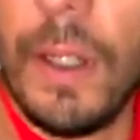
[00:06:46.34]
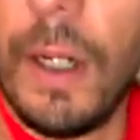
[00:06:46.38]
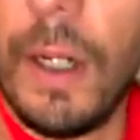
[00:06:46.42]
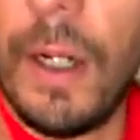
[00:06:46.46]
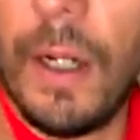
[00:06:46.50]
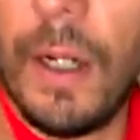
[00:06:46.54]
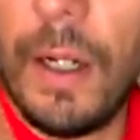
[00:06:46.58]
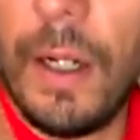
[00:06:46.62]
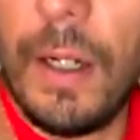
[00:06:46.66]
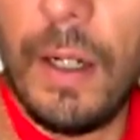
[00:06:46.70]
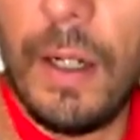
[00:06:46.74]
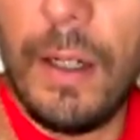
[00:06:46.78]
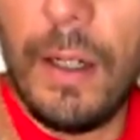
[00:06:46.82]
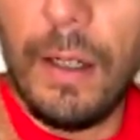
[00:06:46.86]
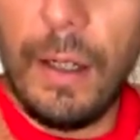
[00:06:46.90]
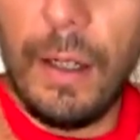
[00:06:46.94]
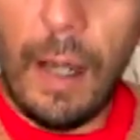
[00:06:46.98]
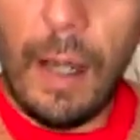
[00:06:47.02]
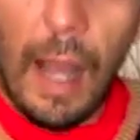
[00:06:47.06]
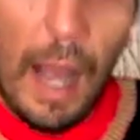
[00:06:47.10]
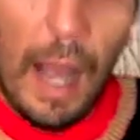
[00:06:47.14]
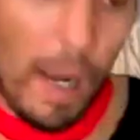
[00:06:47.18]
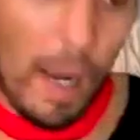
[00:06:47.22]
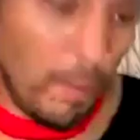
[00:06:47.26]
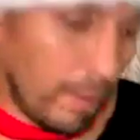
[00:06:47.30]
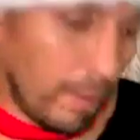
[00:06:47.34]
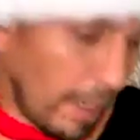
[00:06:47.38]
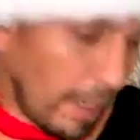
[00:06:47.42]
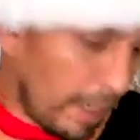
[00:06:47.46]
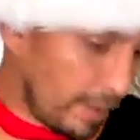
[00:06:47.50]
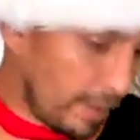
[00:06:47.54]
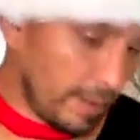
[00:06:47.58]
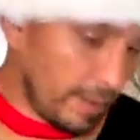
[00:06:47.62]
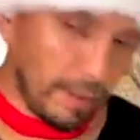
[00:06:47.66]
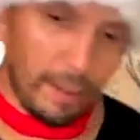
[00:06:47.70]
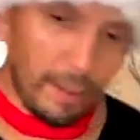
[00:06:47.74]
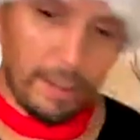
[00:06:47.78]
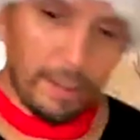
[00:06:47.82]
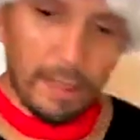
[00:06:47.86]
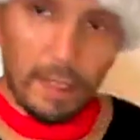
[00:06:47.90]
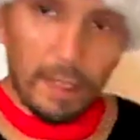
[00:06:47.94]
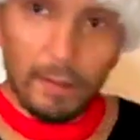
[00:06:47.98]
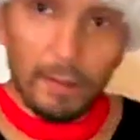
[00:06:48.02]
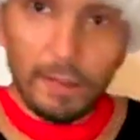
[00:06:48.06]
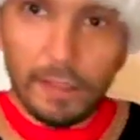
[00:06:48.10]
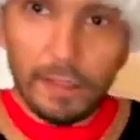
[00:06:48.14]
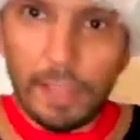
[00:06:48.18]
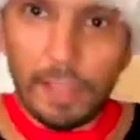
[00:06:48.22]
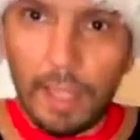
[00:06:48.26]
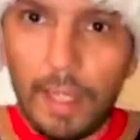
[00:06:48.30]
how nice it is
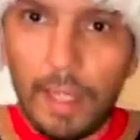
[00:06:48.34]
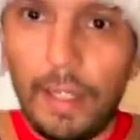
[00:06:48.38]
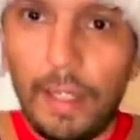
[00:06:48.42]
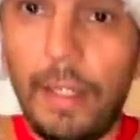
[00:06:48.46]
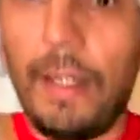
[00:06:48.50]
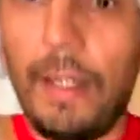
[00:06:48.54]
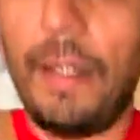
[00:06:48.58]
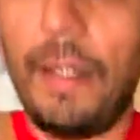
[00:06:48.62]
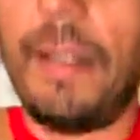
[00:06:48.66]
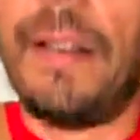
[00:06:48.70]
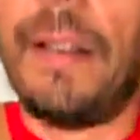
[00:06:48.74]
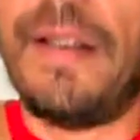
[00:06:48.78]
outside.